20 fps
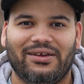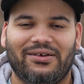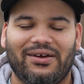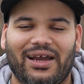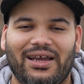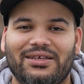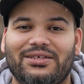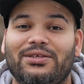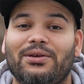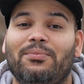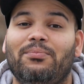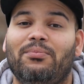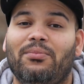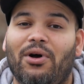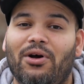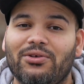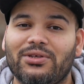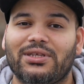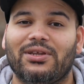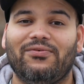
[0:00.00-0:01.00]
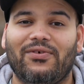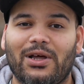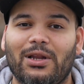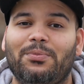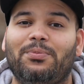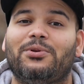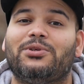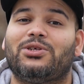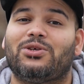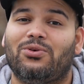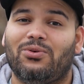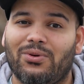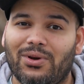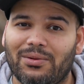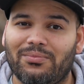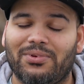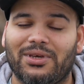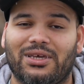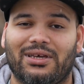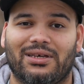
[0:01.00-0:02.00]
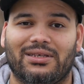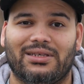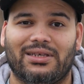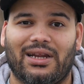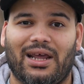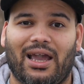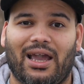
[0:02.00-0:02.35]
right? So most developers quit because of